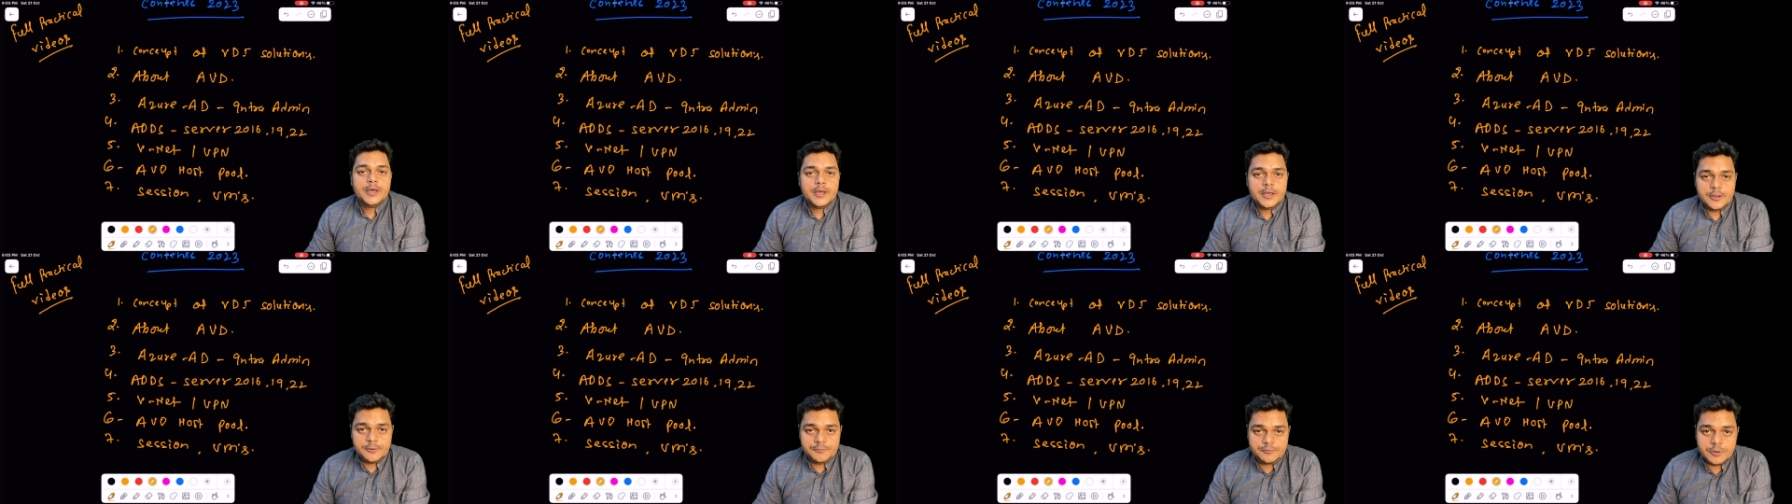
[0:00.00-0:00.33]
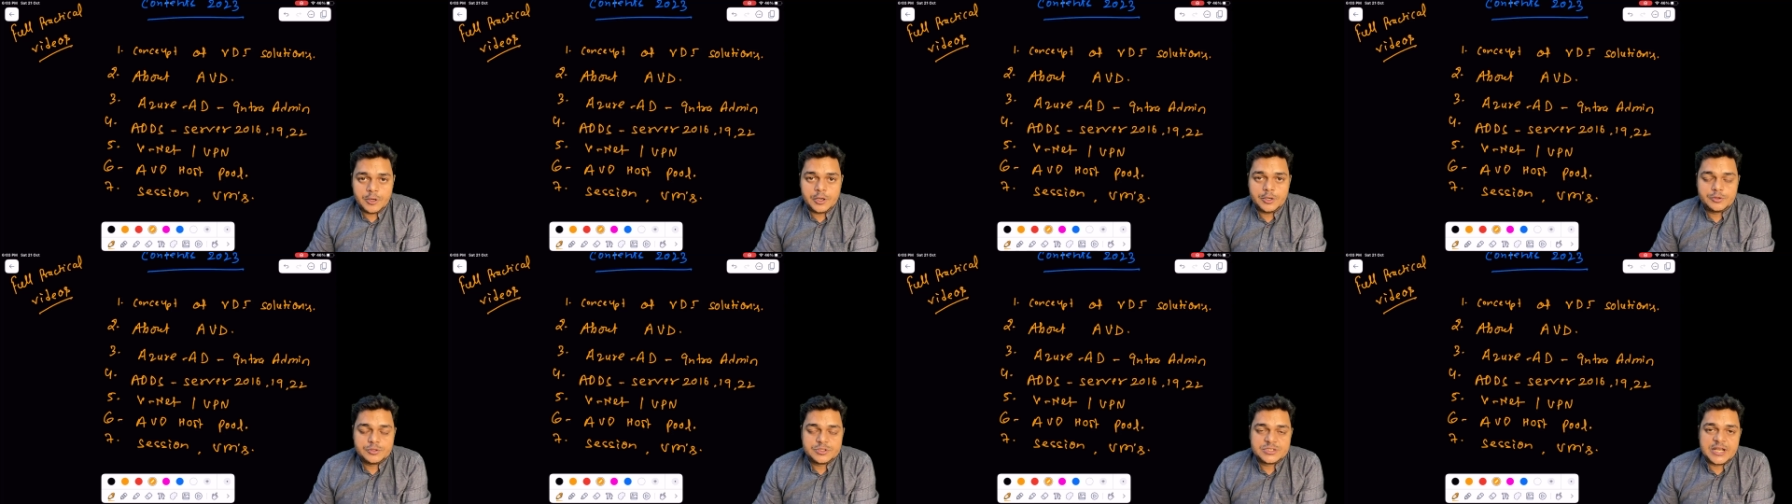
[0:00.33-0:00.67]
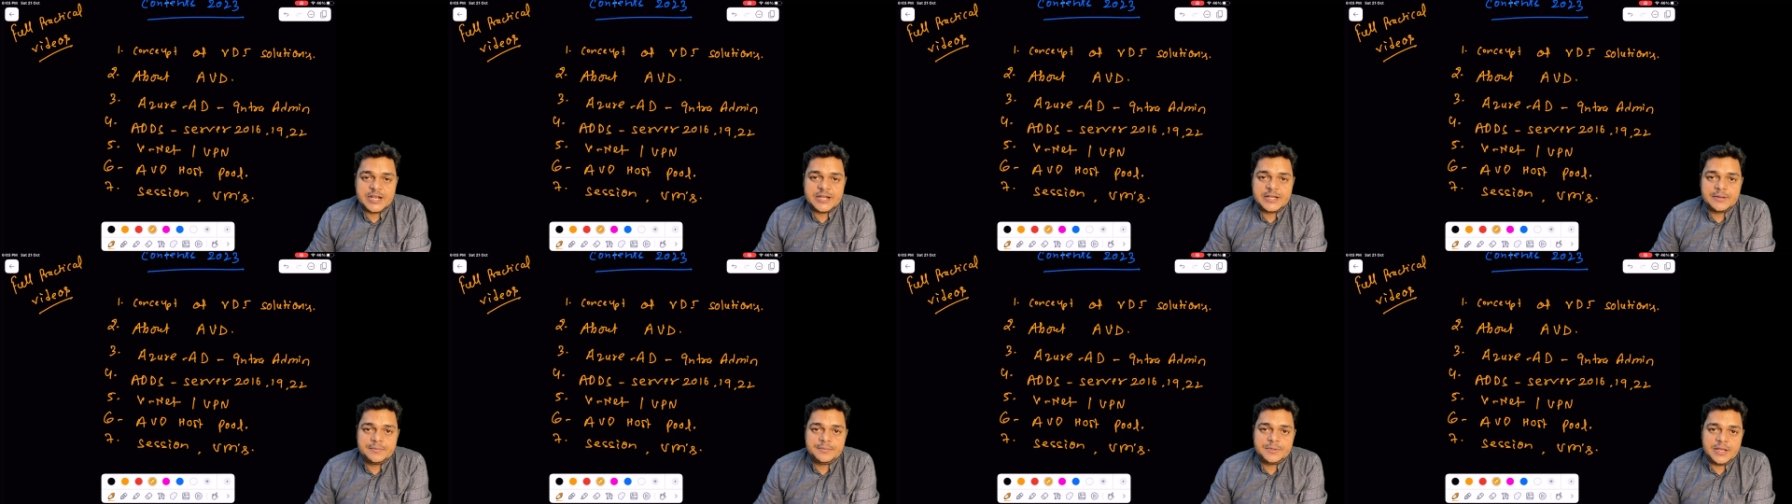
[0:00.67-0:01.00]
if you want to
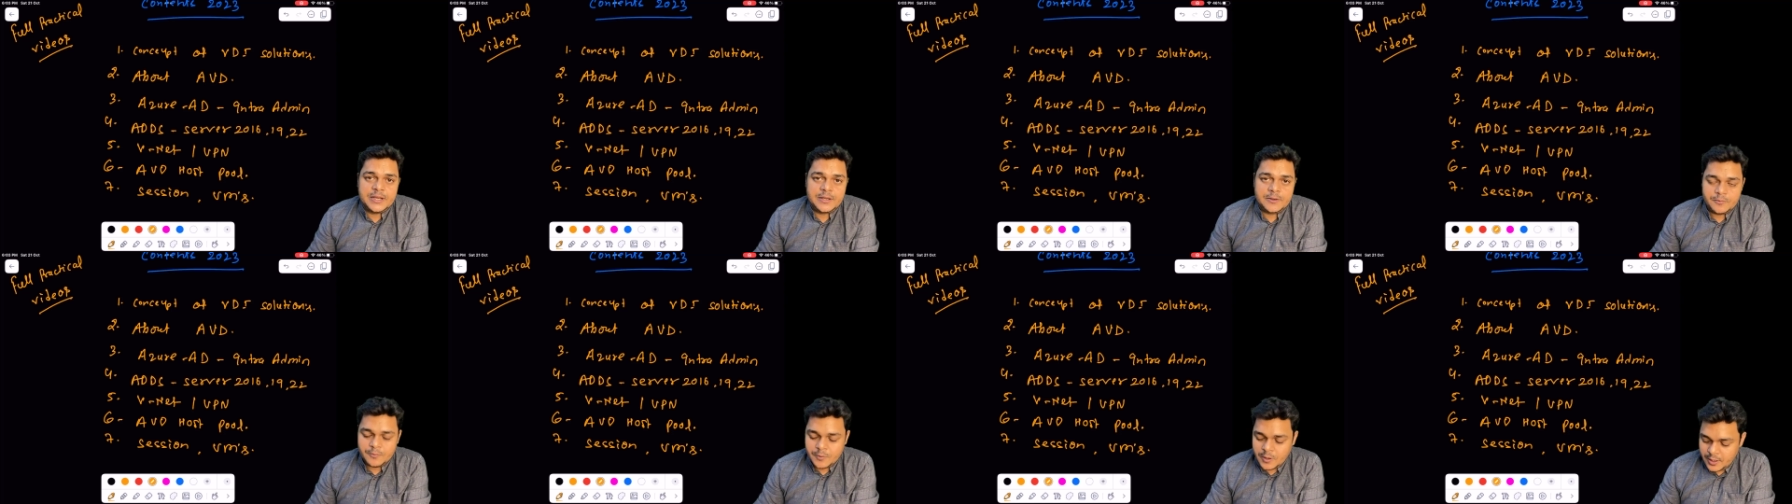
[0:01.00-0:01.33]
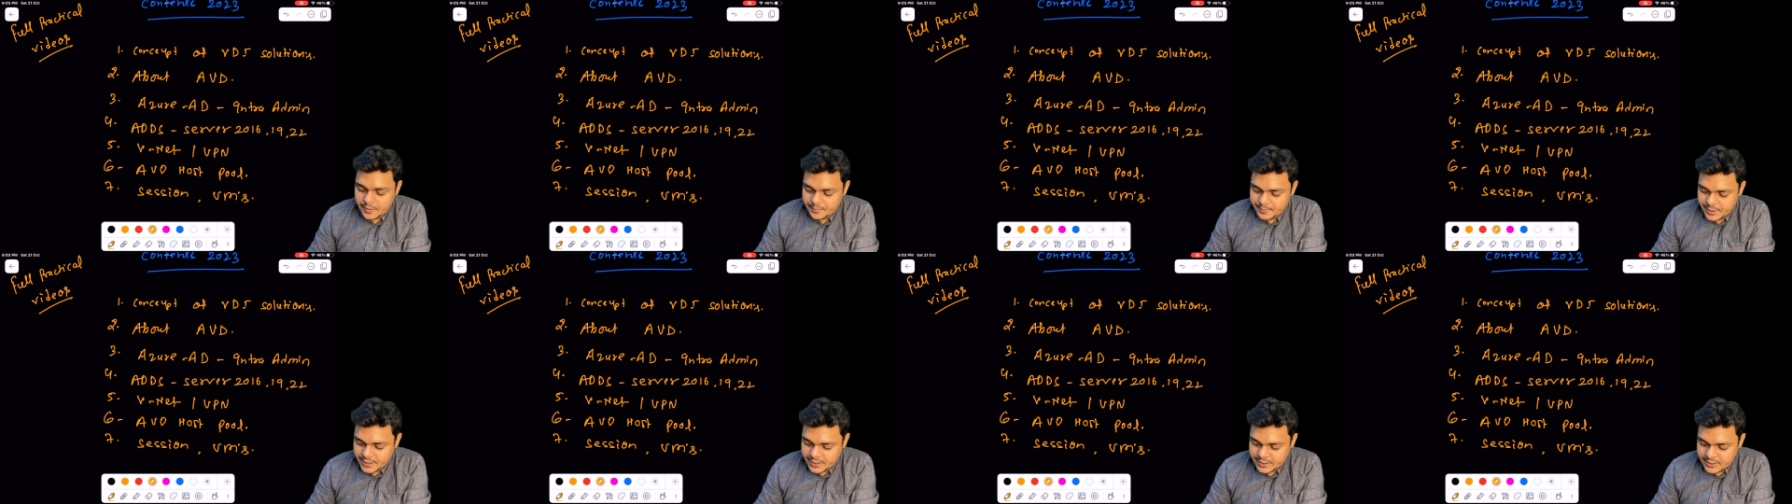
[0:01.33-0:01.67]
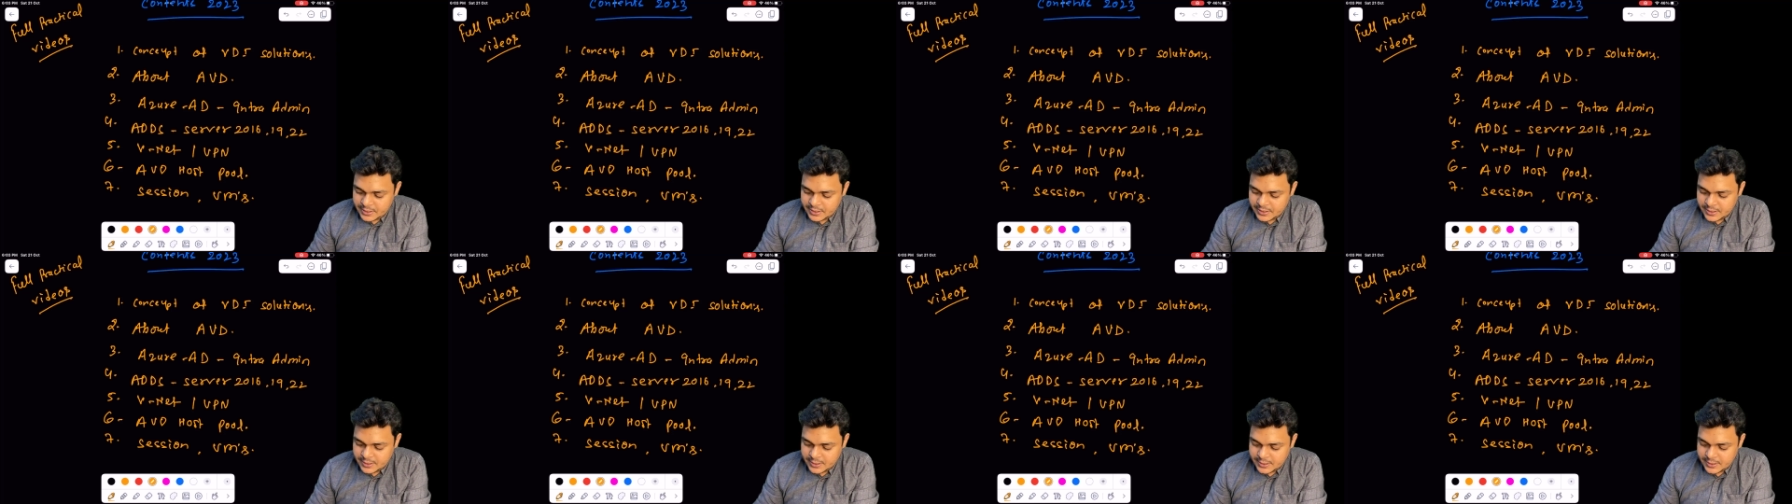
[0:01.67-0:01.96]
set up the environment